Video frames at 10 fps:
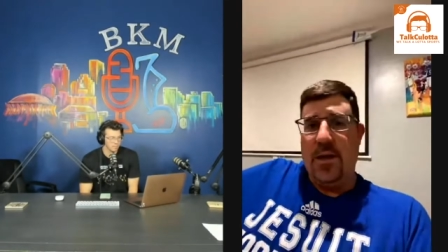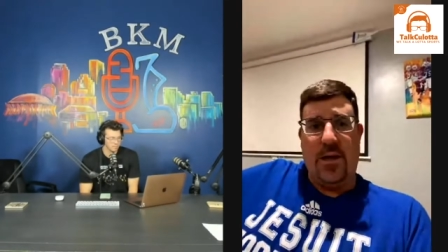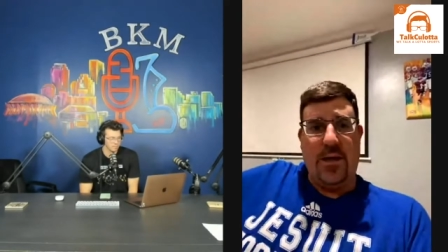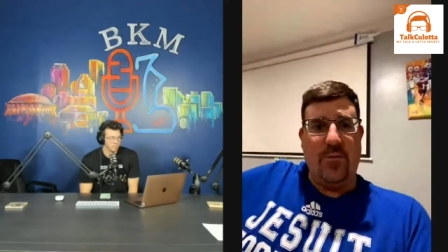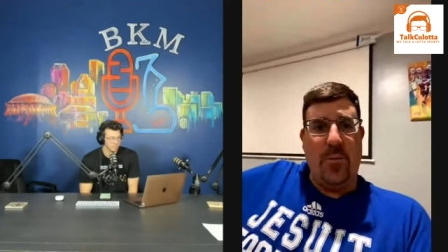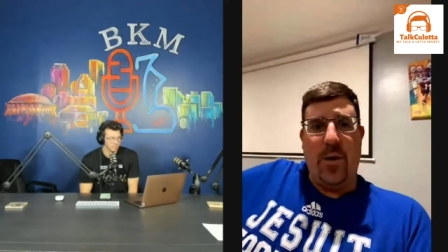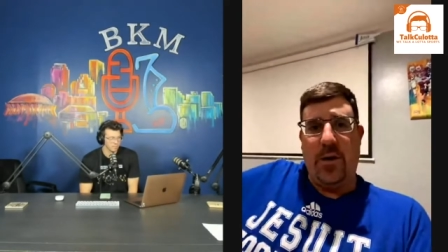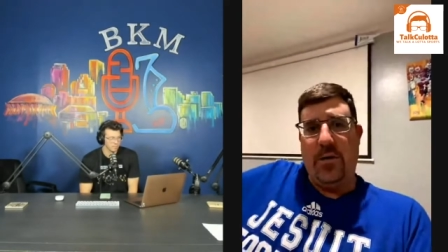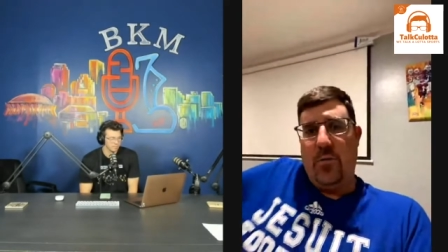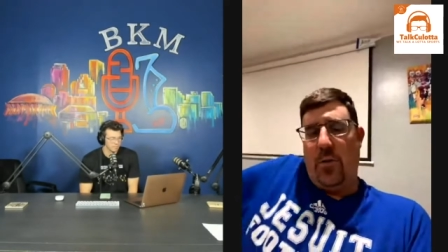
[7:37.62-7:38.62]
I never
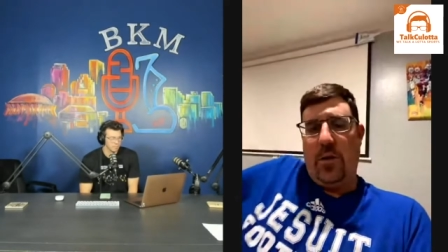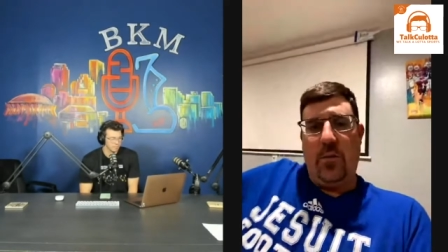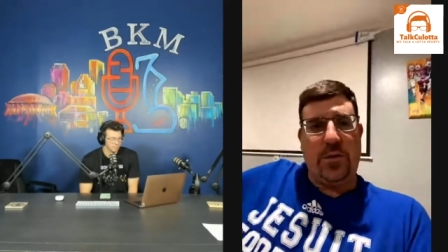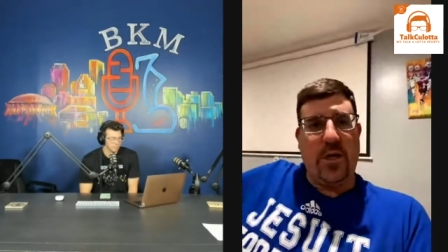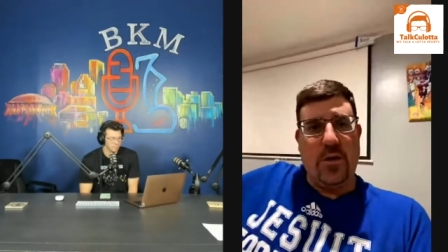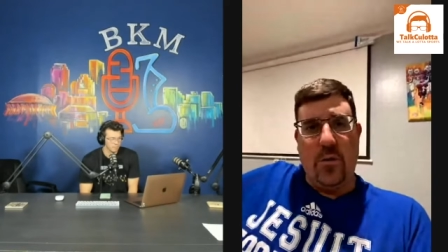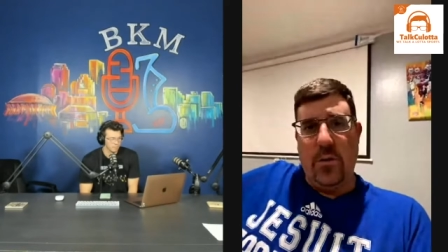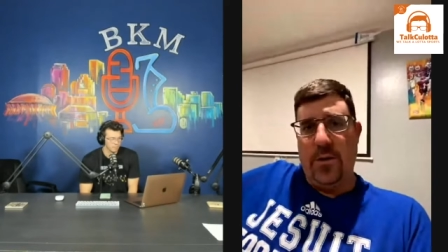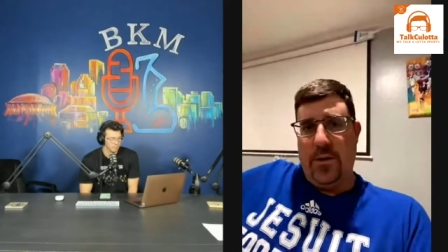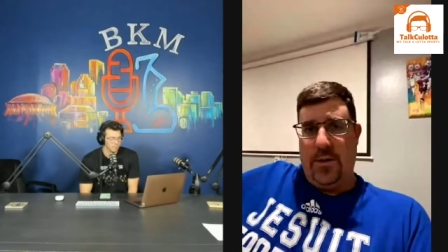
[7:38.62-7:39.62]
butt into really what they're
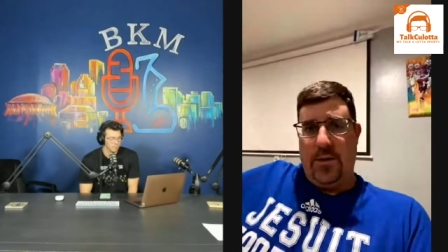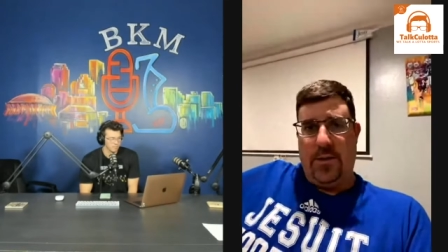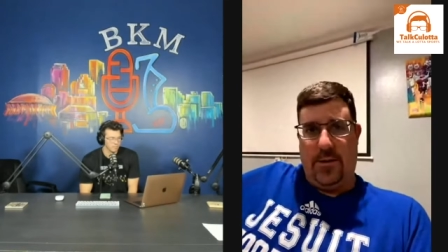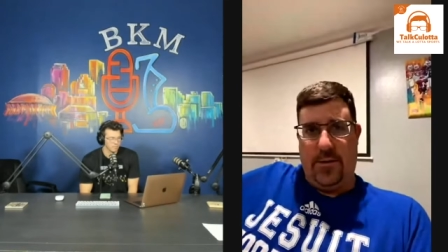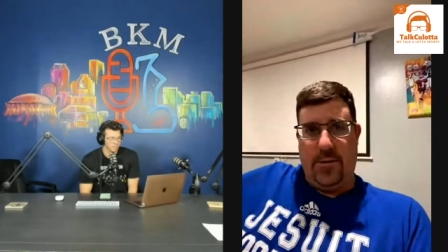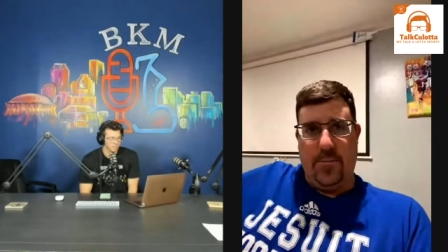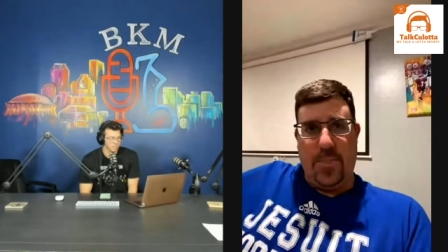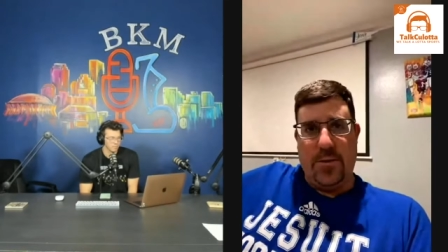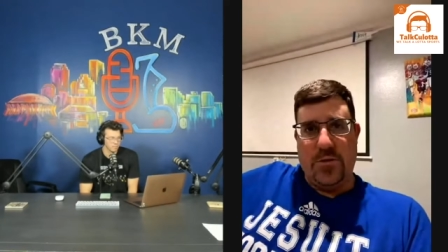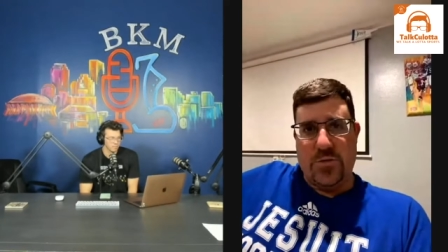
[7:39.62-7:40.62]
doing um,
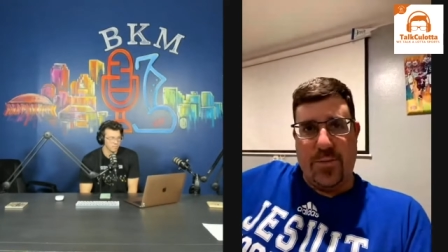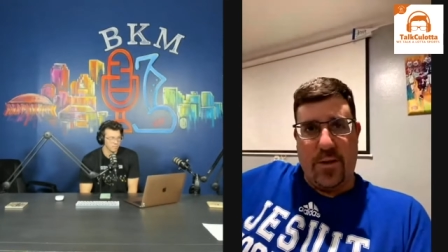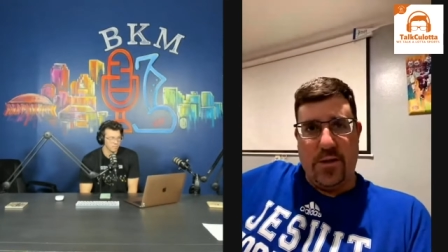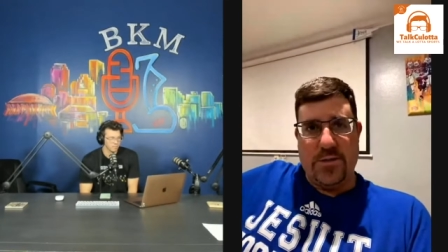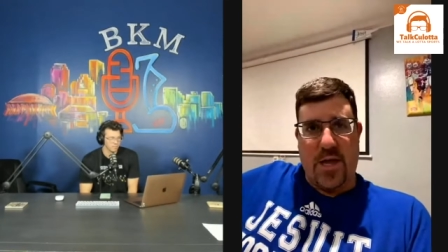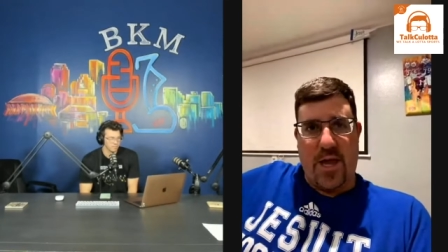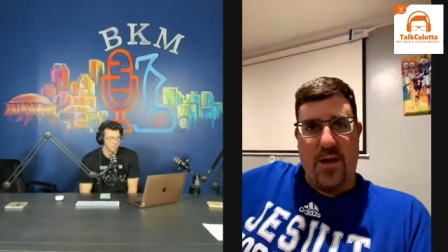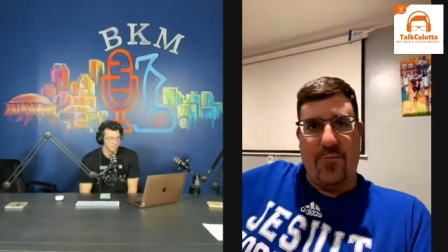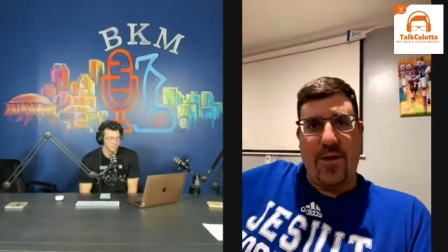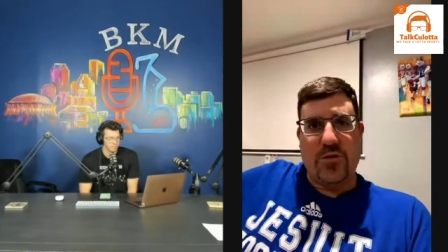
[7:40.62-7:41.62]
just because I
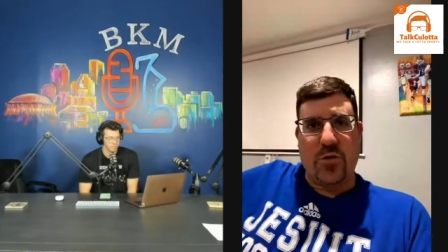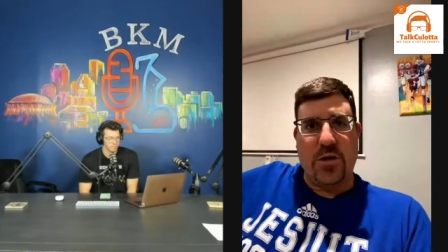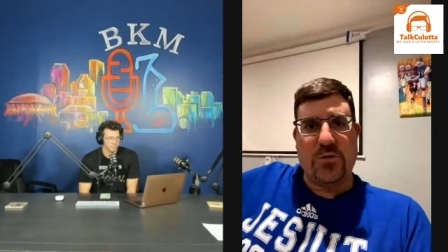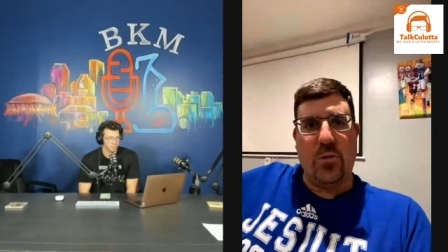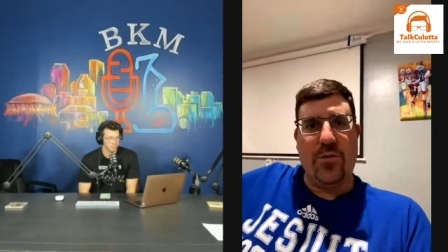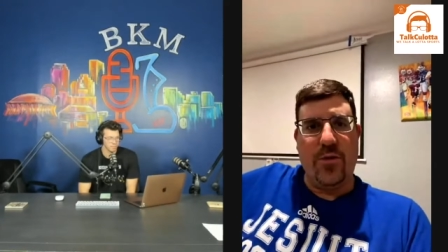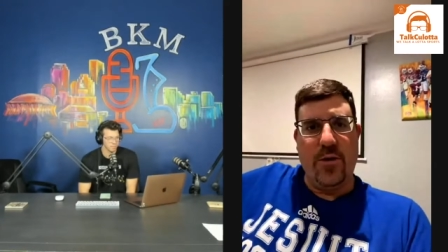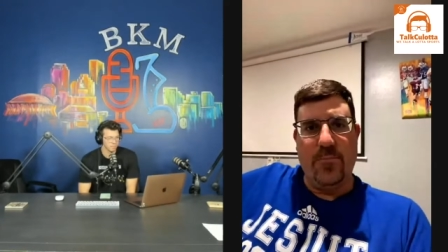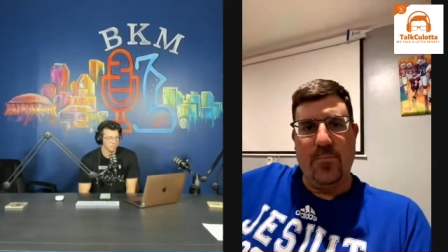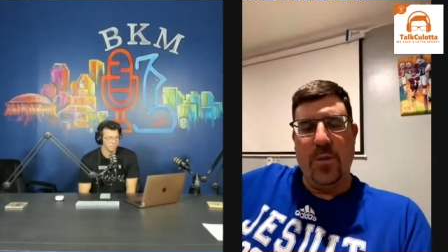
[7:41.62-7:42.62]
have that trust with
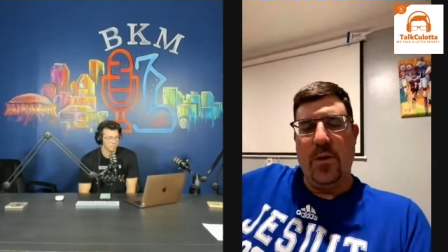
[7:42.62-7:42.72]
them.